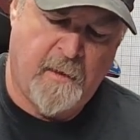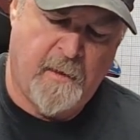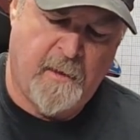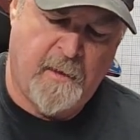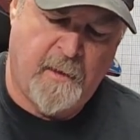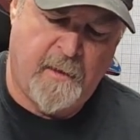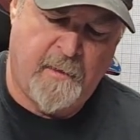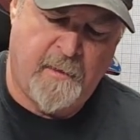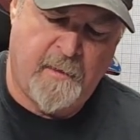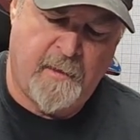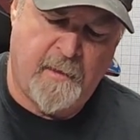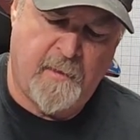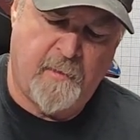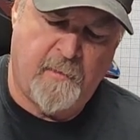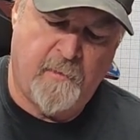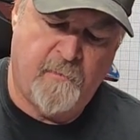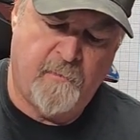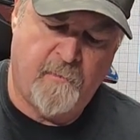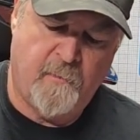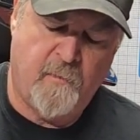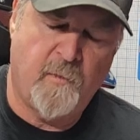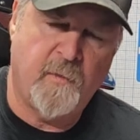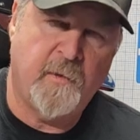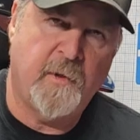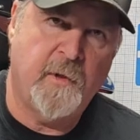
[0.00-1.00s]
and
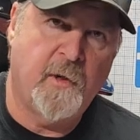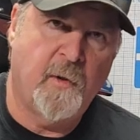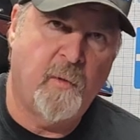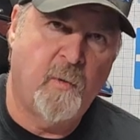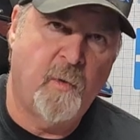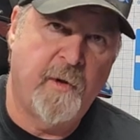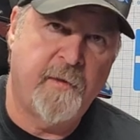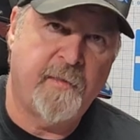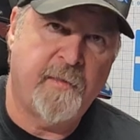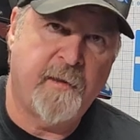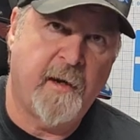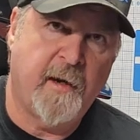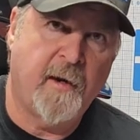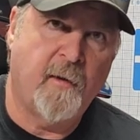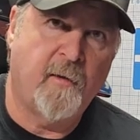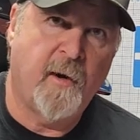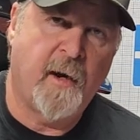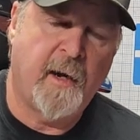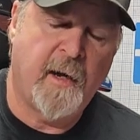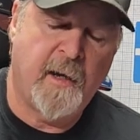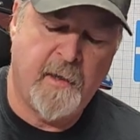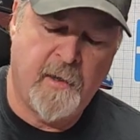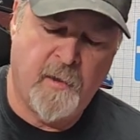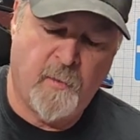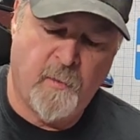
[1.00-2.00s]
then, you know, with air
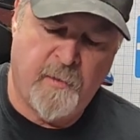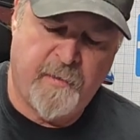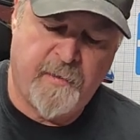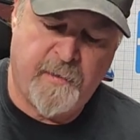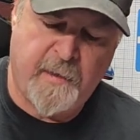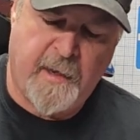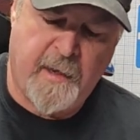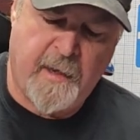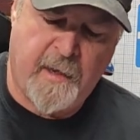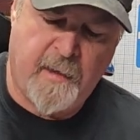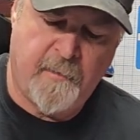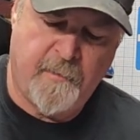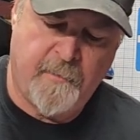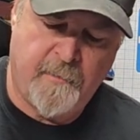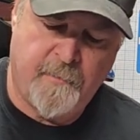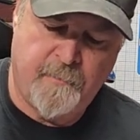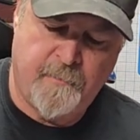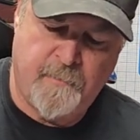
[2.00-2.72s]
ride or without.